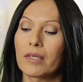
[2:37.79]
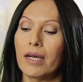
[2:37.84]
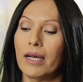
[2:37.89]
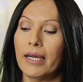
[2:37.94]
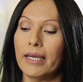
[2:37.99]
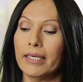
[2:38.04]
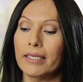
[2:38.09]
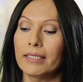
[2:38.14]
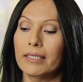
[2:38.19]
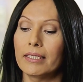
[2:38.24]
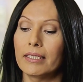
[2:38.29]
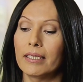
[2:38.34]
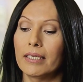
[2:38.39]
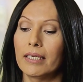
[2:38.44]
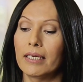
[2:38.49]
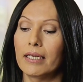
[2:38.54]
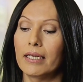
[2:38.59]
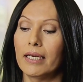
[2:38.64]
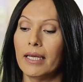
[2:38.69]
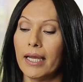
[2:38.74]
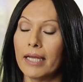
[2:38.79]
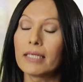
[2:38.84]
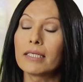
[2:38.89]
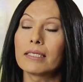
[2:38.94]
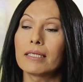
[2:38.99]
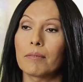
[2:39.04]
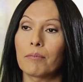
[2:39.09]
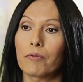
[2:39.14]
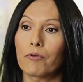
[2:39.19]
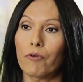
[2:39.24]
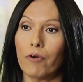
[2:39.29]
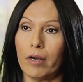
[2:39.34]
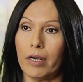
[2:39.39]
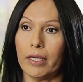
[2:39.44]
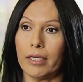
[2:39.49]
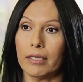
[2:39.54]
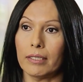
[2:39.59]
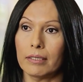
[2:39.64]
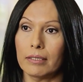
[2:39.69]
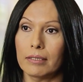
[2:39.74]
I ended up
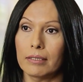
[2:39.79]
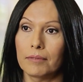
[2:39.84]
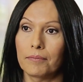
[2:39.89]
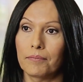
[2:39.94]
crying,